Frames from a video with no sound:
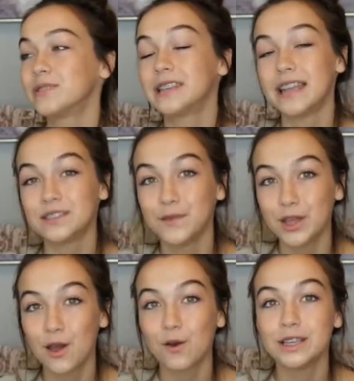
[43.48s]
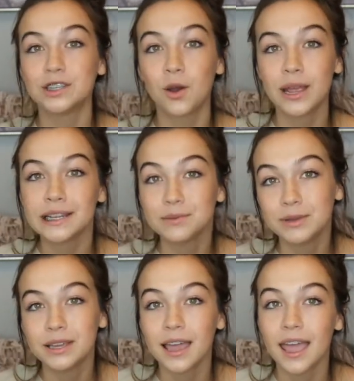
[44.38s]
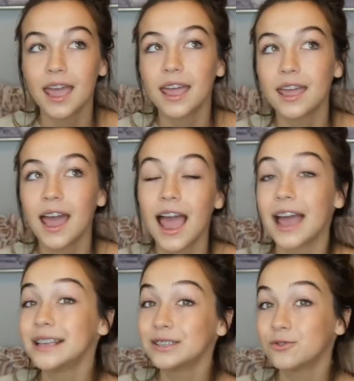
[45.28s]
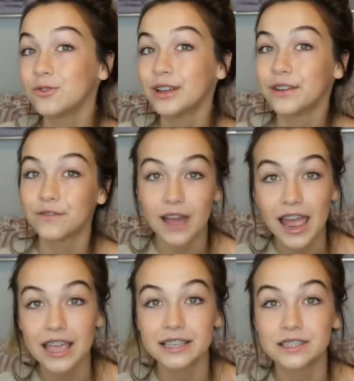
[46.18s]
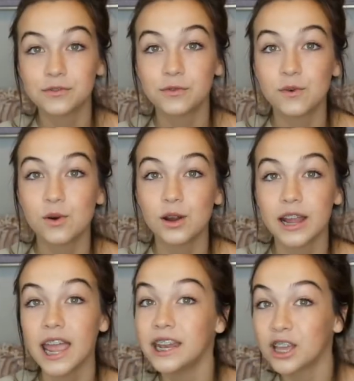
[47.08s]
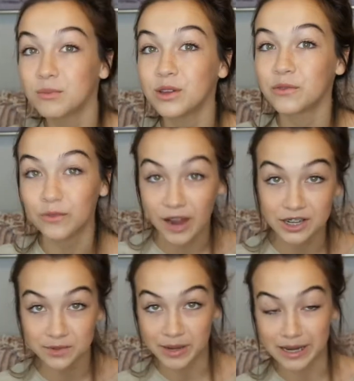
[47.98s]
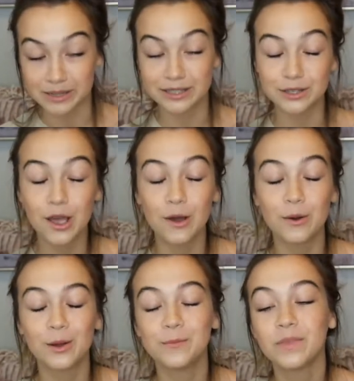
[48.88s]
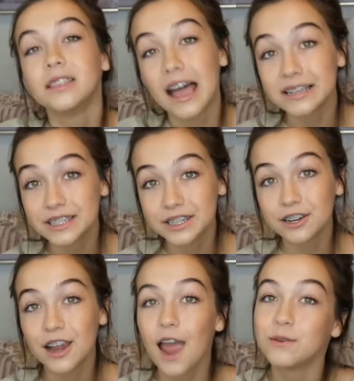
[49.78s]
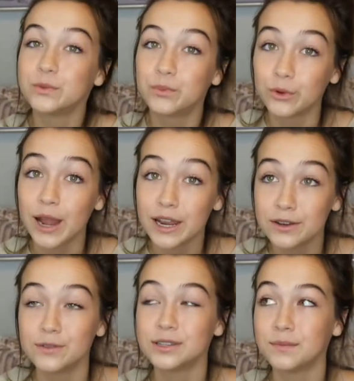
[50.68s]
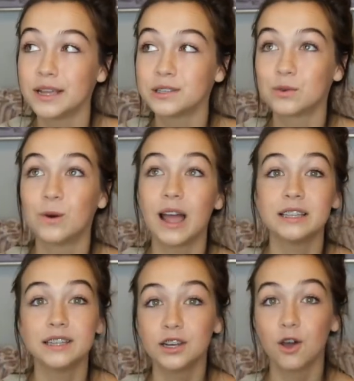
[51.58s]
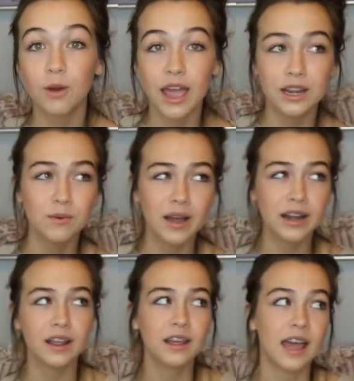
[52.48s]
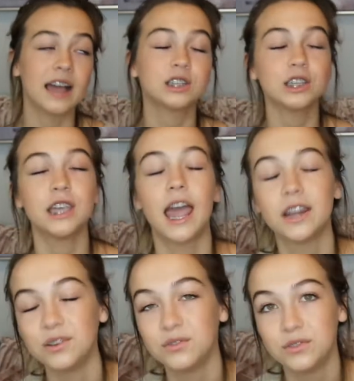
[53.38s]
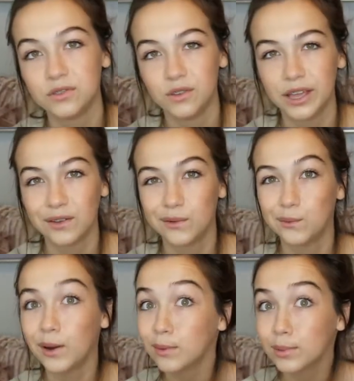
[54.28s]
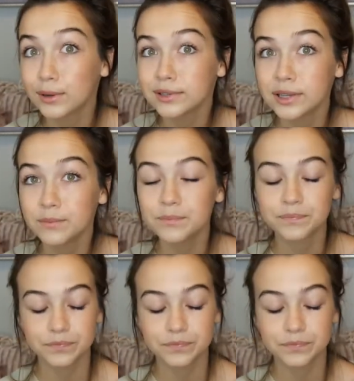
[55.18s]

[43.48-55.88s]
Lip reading: today's video is going to be a high school advice for incoming freshmen. So last year I was brand new to my school. I didn't know anyone. Actually, I knew like one person.